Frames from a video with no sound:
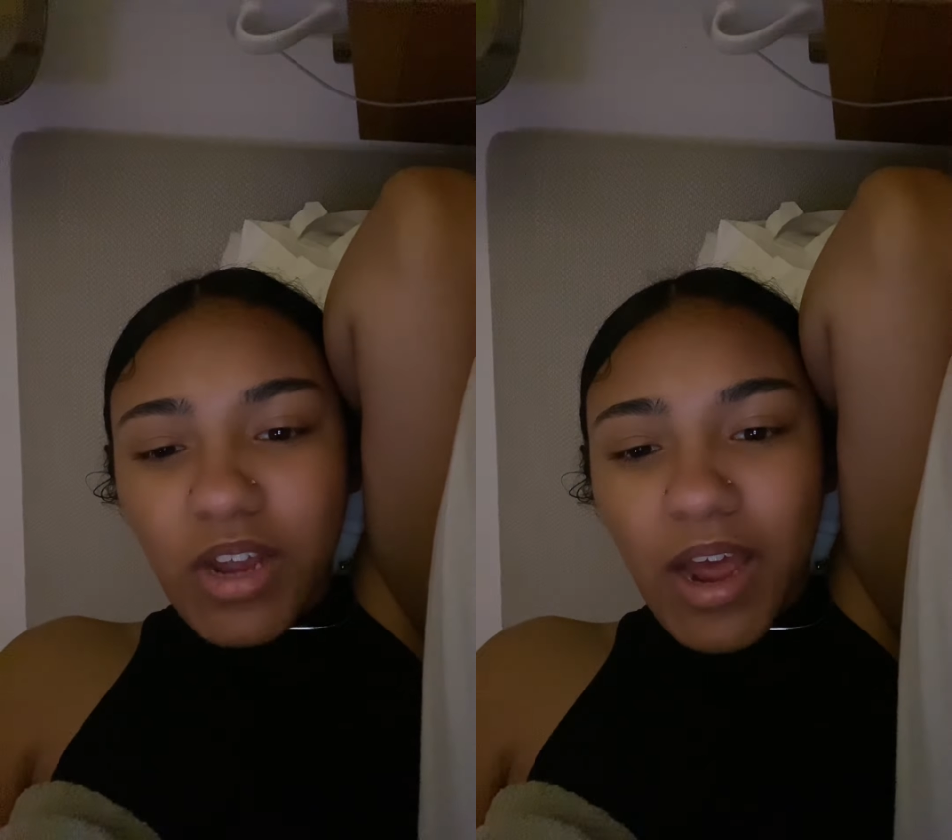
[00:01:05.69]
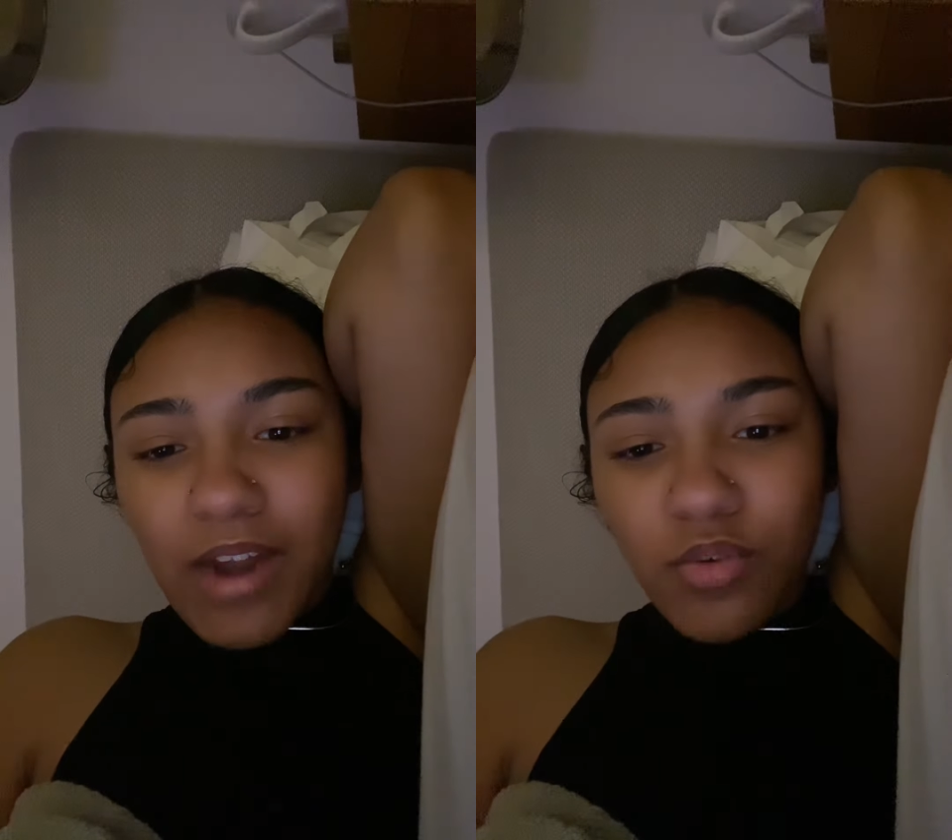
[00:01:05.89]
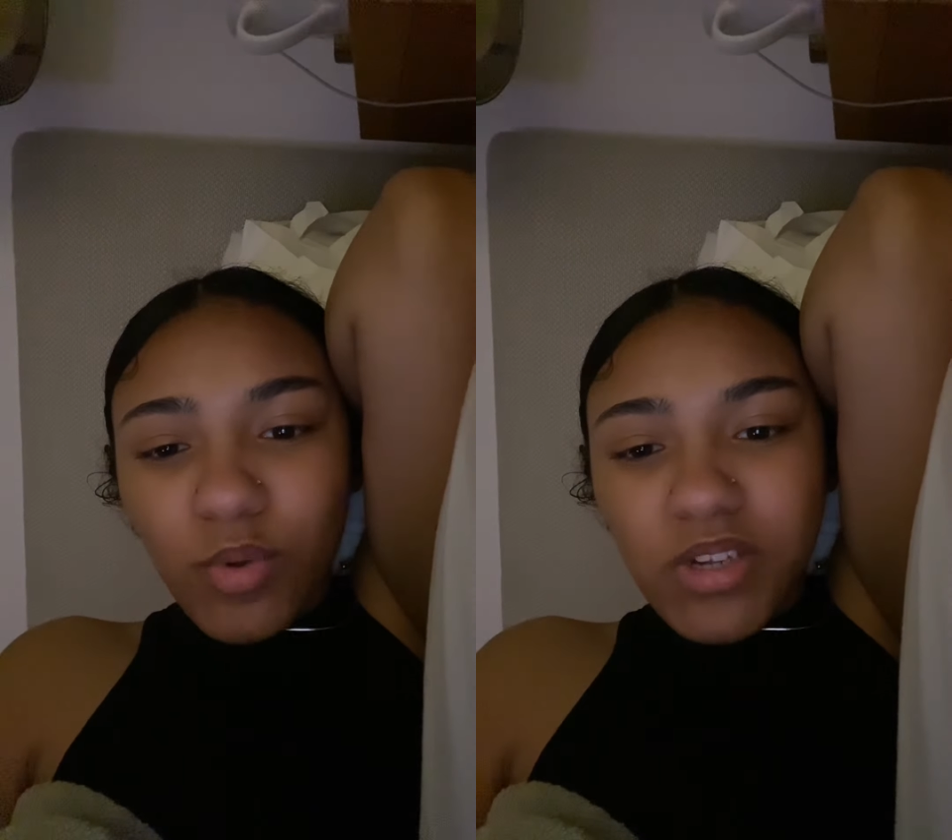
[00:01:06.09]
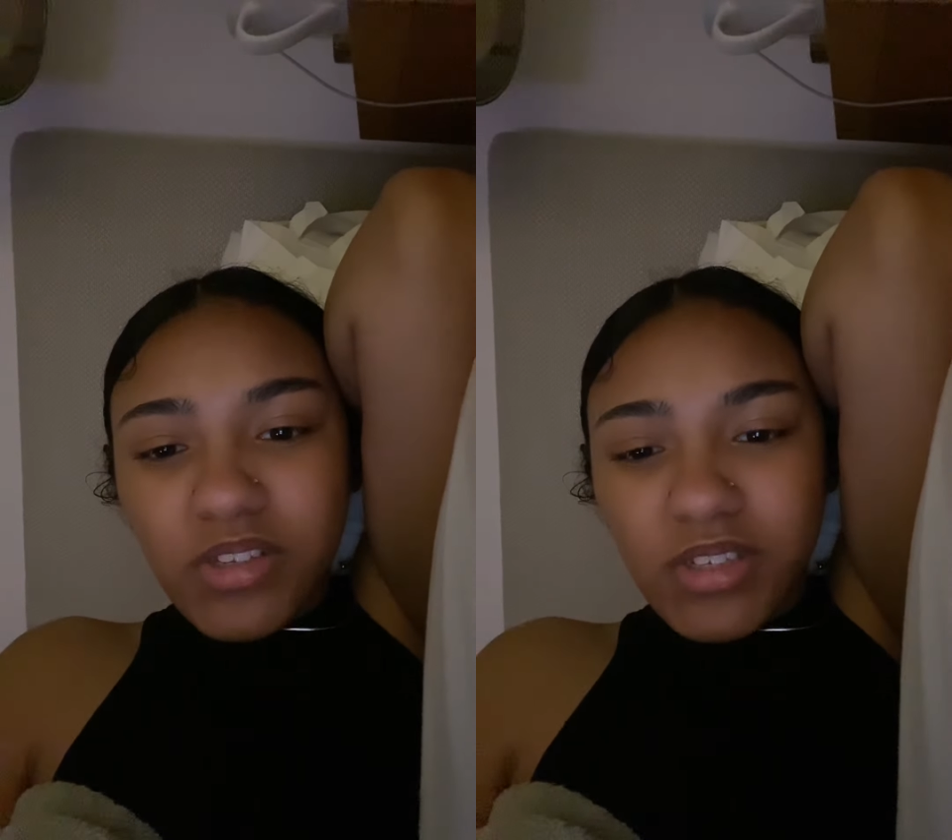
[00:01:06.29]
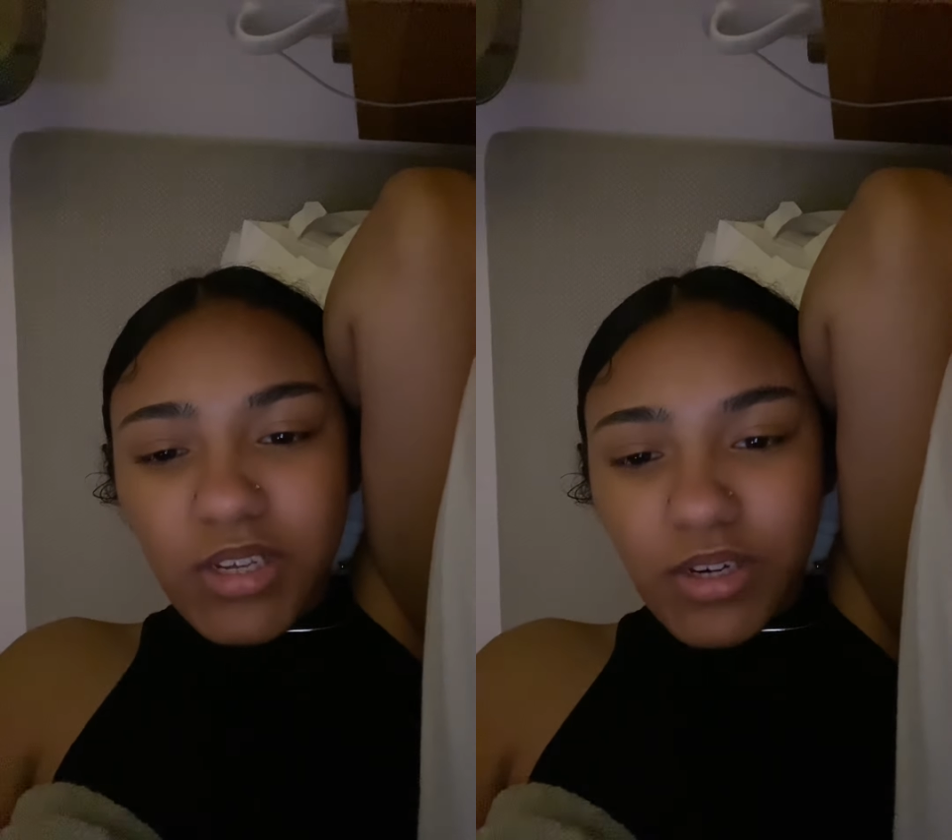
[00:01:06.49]
I don't want to
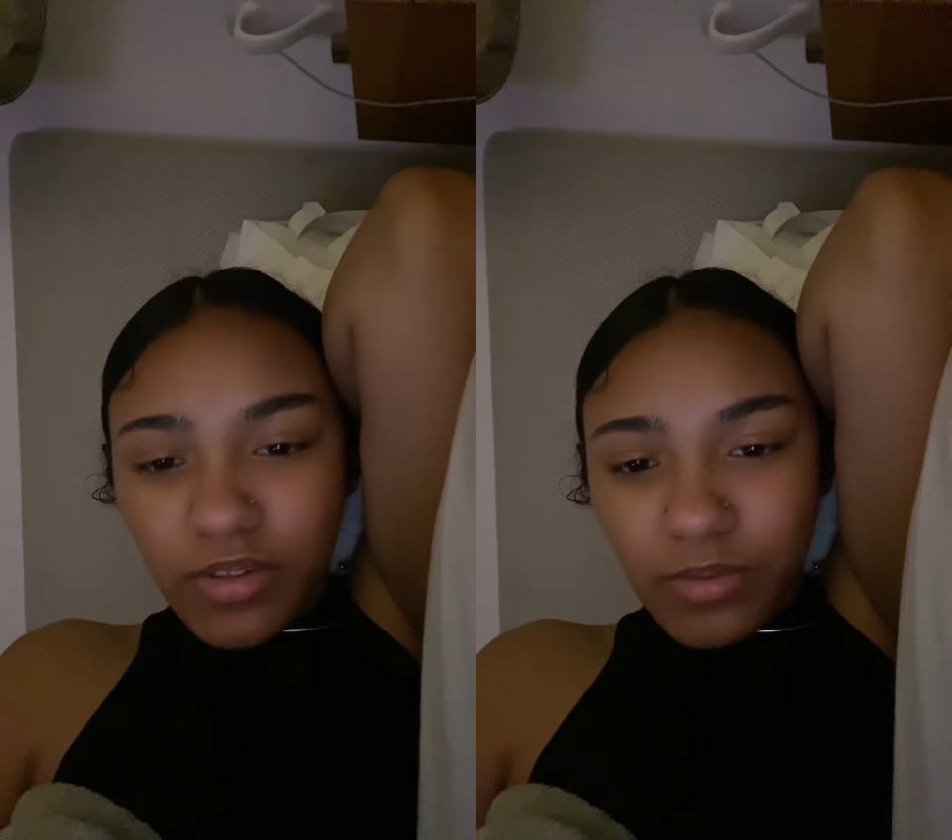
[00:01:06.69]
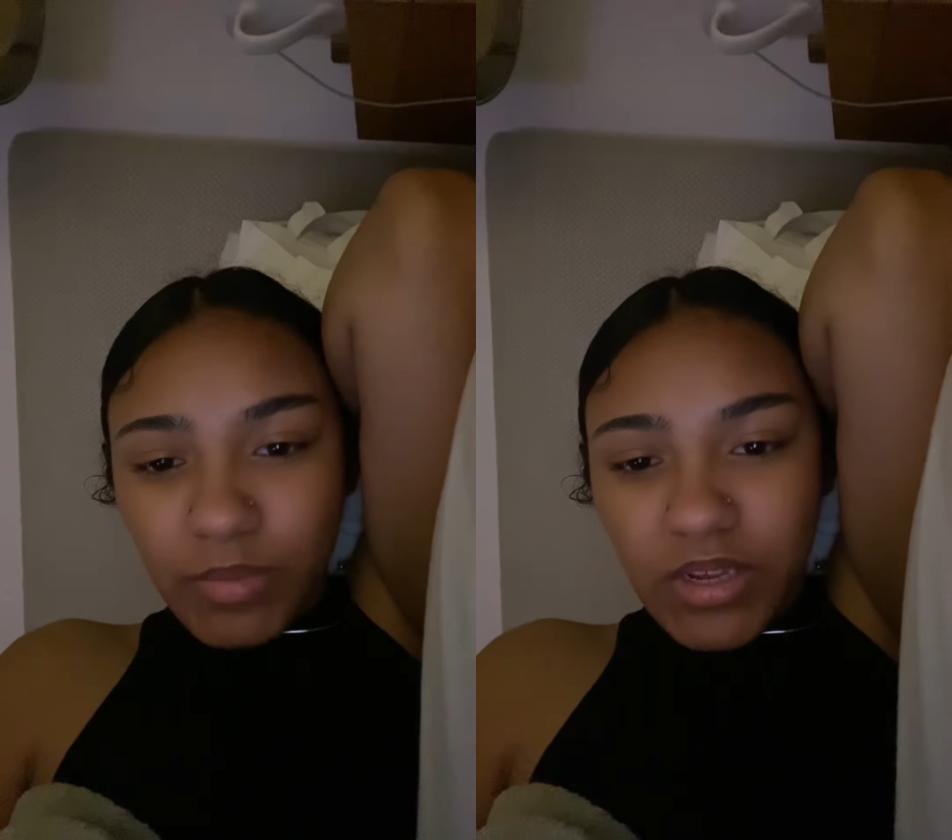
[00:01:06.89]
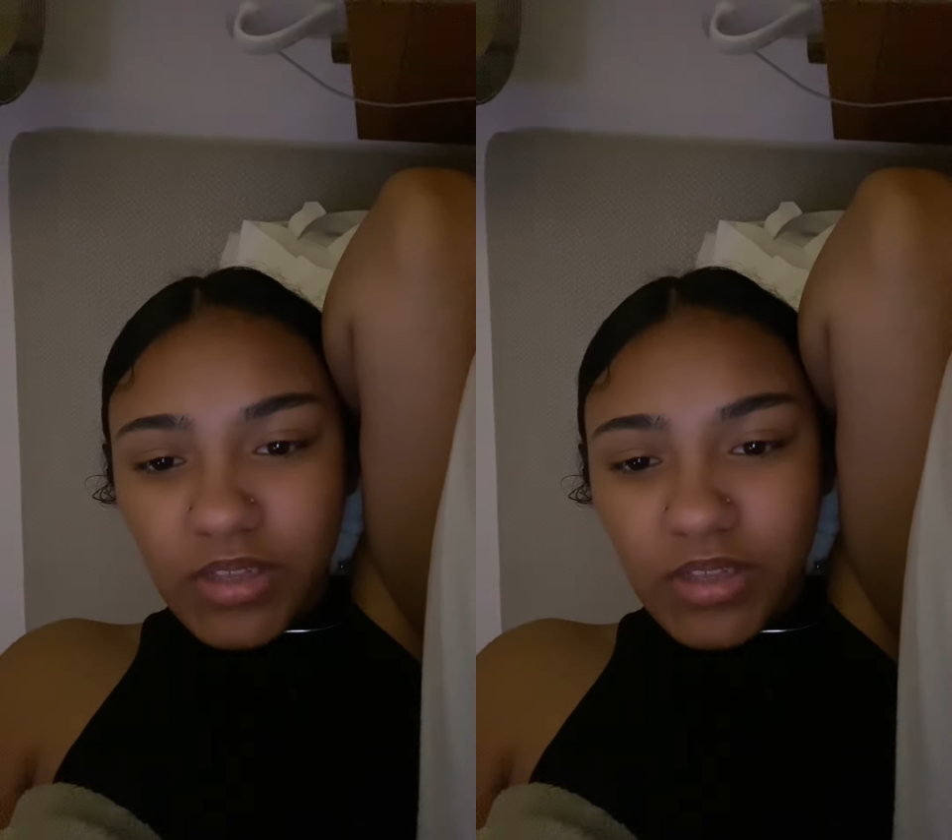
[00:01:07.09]
see another me.